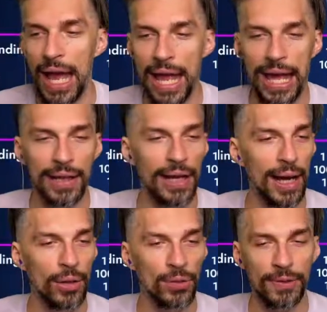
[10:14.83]
And
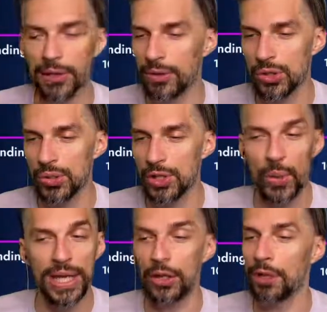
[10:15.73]
out of the resources,
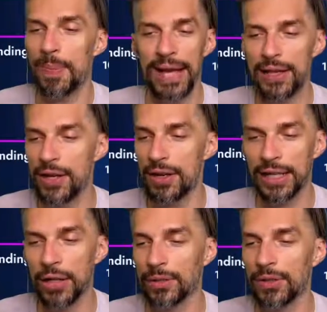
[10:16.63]
we cannot mine here,
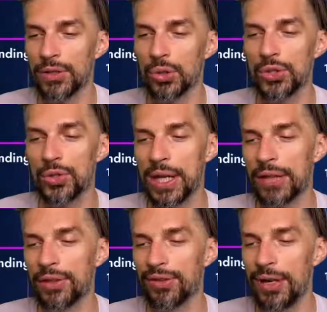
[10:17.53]
and out of the resources you
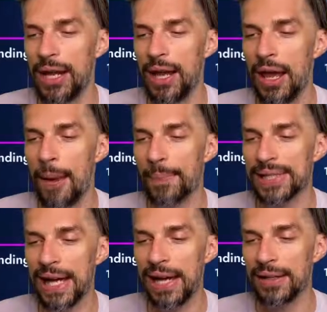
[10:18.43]
get 3
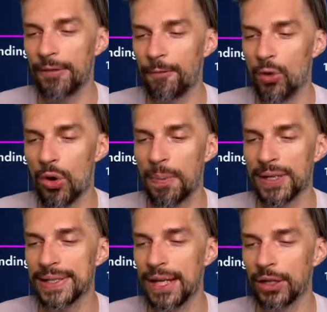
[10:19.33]
Psion and
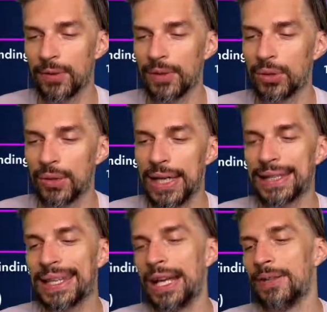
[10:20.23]
4% to
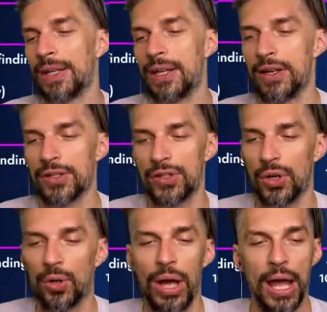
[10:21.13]
get Kelva here.
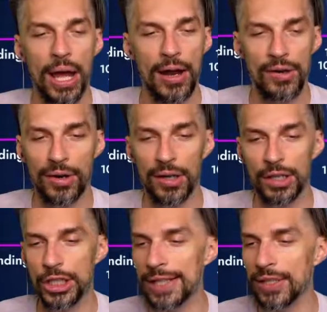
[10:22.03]
So
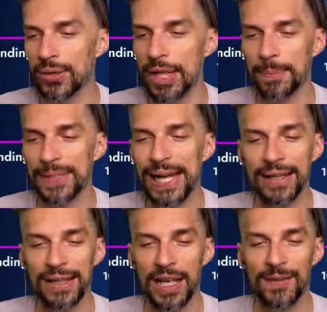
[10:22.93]
chances to get Psion
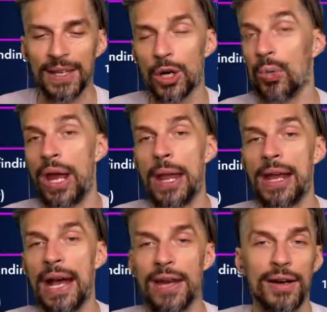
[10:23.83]
and Kelva here way
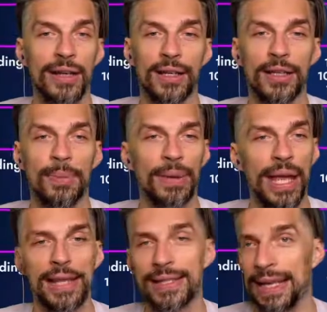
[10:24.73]
higher than in the
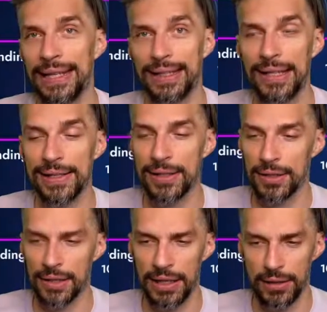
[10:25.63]
plains and the
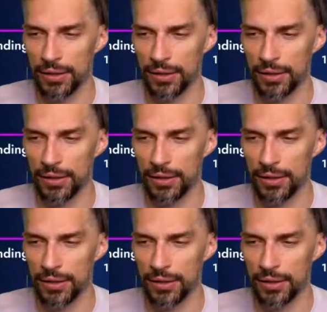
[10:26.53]
desert, like